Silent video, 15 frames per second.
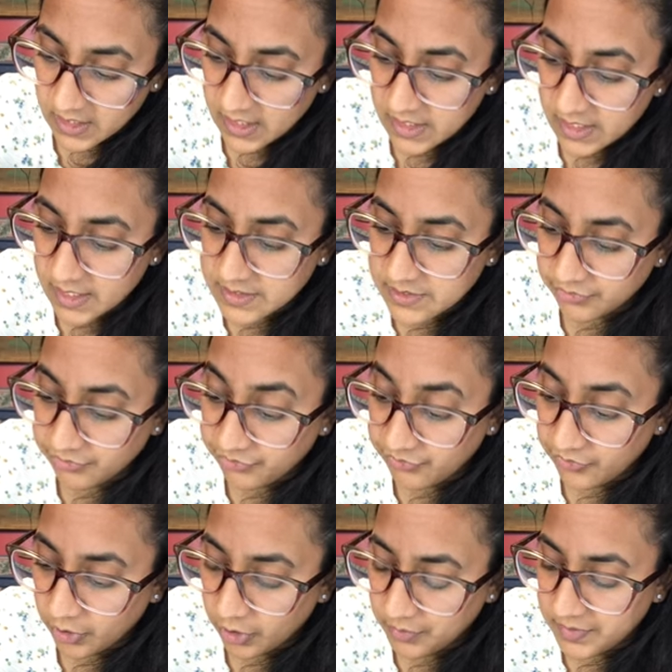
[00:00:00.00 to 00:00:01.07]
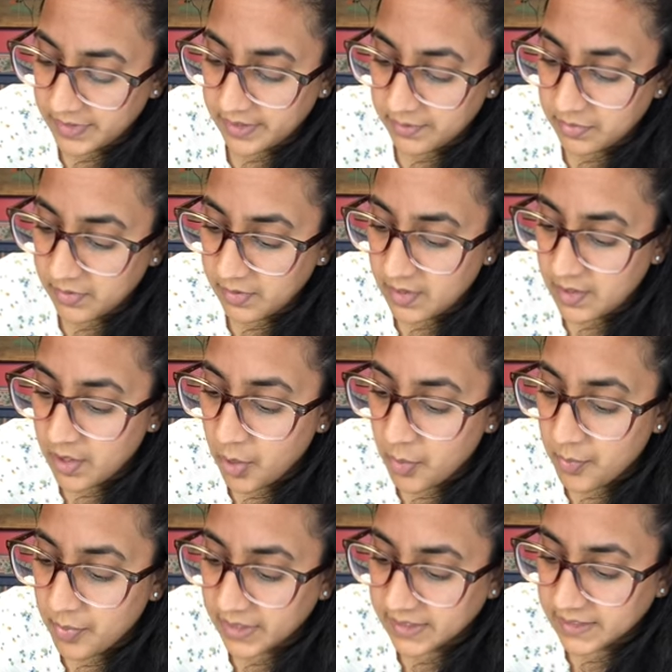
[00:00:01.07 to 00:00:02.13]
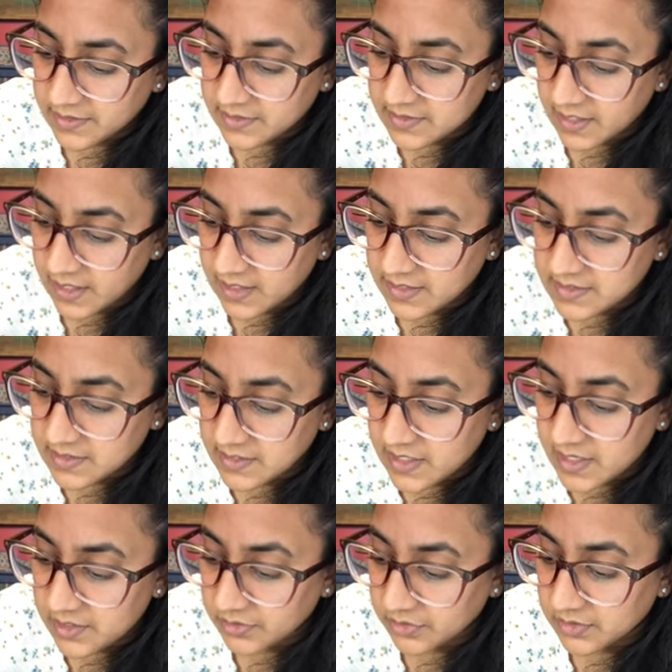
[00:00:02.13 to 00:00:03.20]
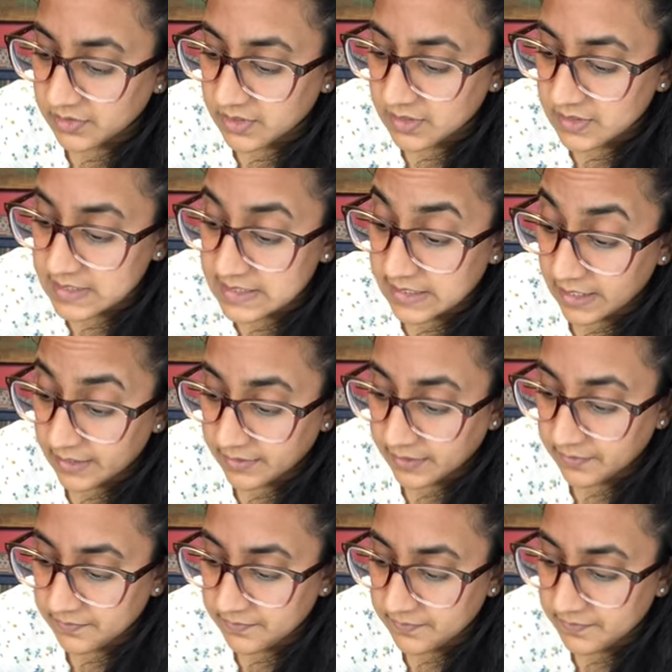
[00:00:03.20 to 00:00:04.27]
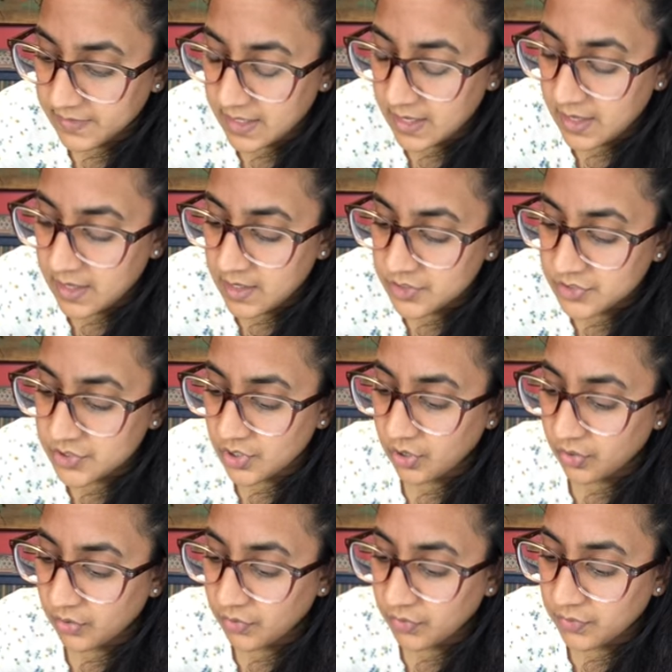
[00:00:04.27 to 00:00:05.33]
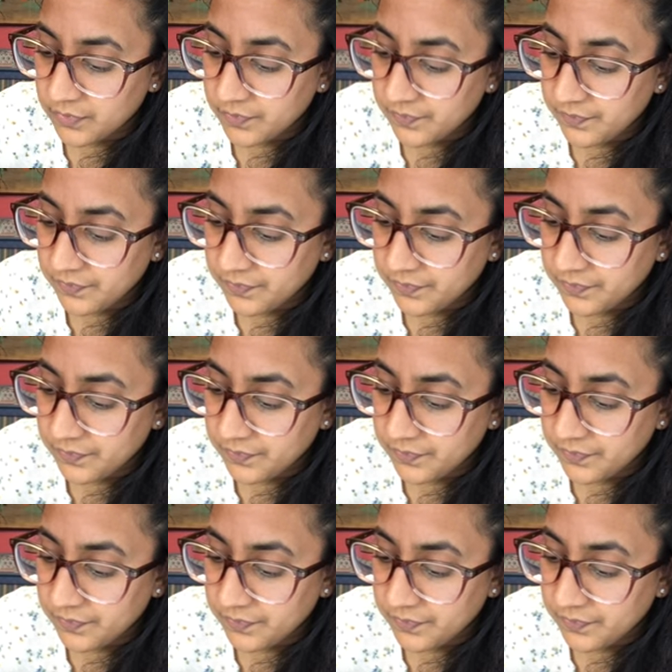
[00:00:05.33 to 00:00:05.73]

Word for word: it is a firm nib, but it does yield slightly. So